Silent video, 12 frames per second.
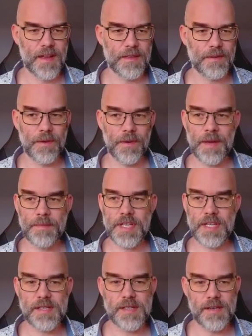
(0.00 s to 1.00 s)
They're all
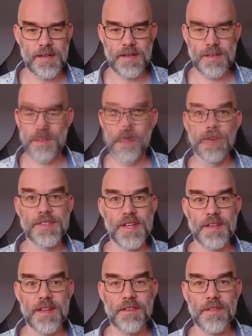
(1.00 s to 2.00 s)
empties, they're all
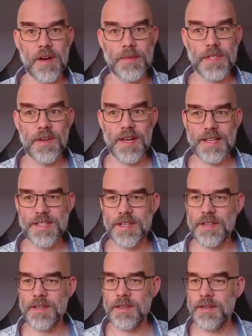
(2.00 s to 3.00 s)
inside the environment
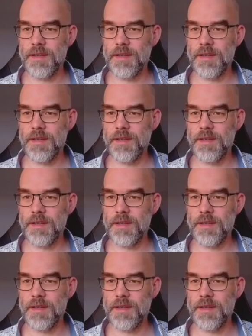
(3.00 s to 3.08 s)
collection,